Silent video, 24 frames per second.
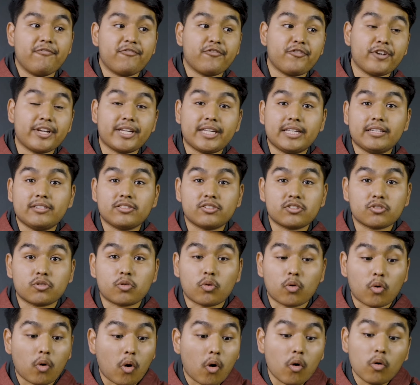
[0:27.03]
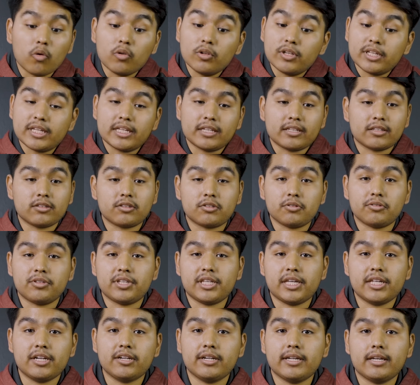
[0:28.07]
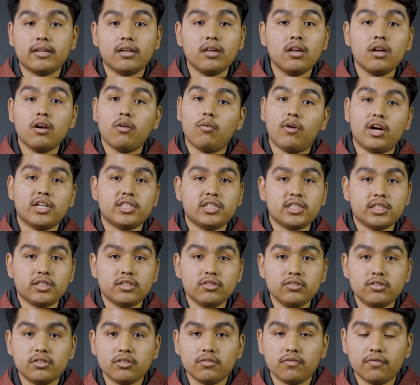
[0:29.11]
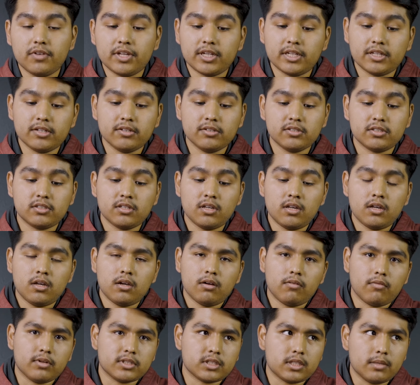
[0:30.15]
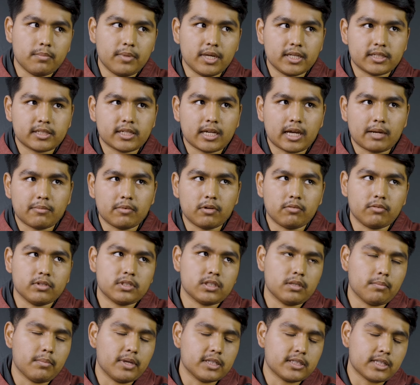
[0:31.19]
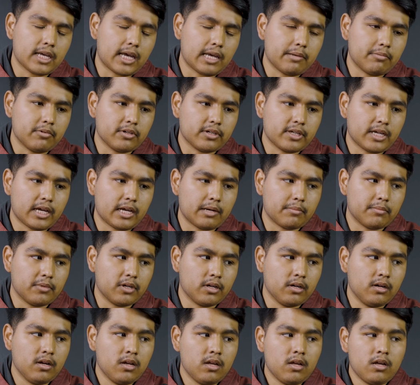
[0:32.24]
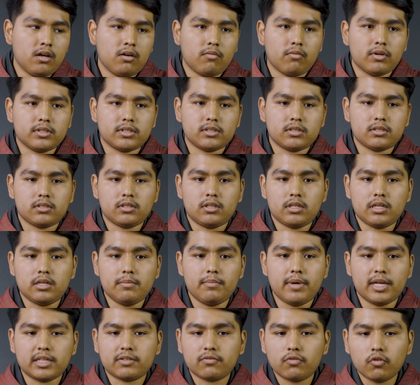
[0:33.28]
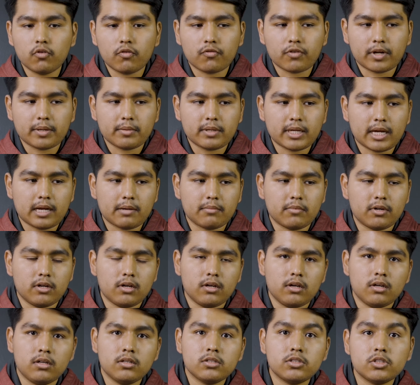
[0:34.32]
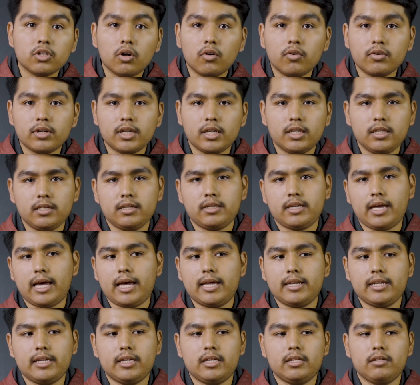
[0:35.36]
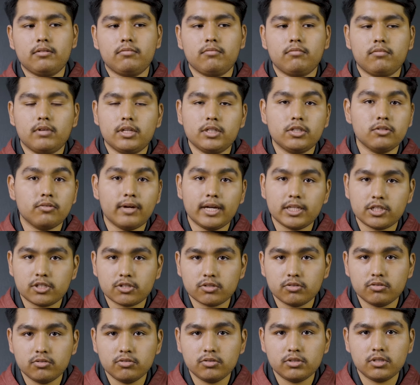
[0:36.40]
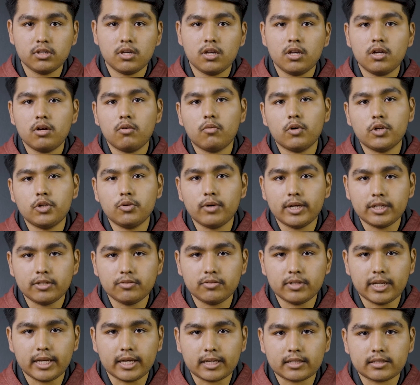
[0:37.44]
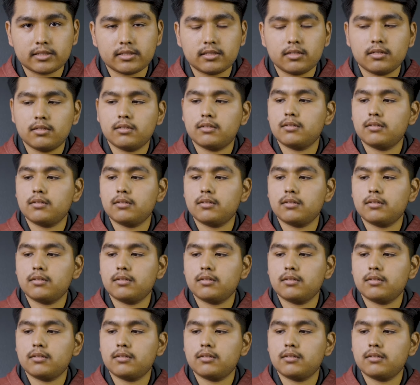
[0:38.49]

freaking scrolling through the internet, watching YouTube videos. What's the best camera? What's the best hybrid camera? What's the best full frame camera? Sony, Canon, what do I choose? What do I do next?